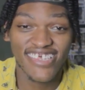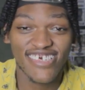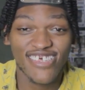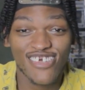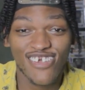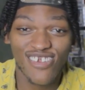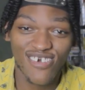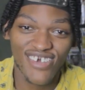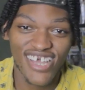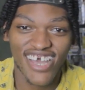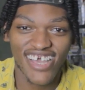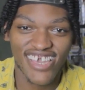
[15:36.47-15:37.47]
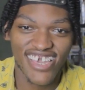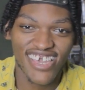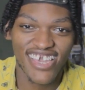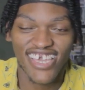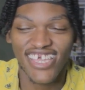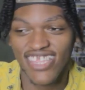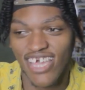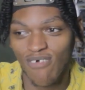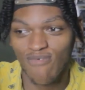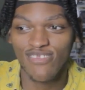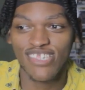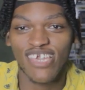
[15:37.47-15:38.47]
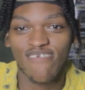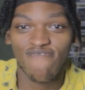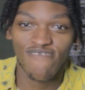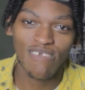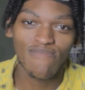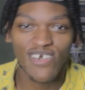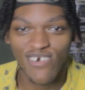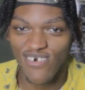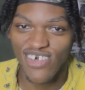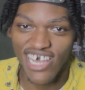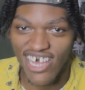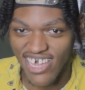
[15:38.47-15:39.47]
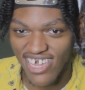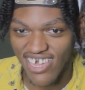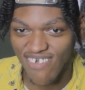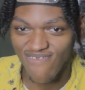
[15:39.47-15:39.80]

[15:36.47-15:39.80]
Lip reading: the third Hokage, and that was a female Hokage,